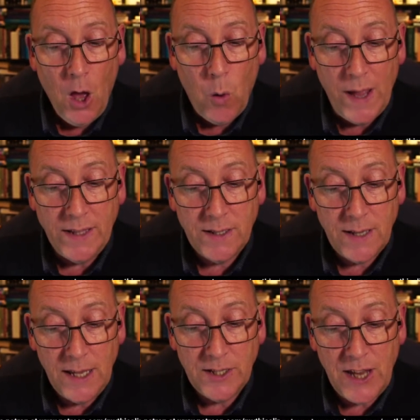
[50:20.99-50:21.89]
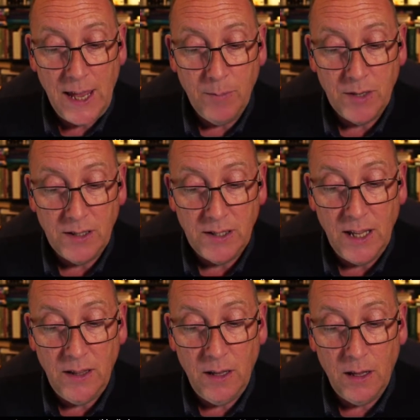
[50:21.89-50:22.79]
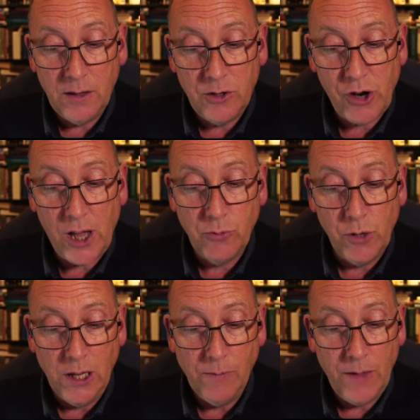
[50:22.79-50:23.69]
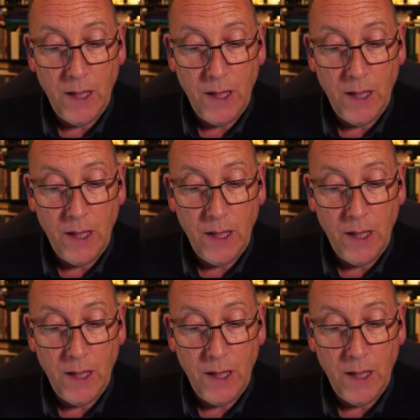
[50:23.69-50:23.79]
Whence is named Din Tradwy,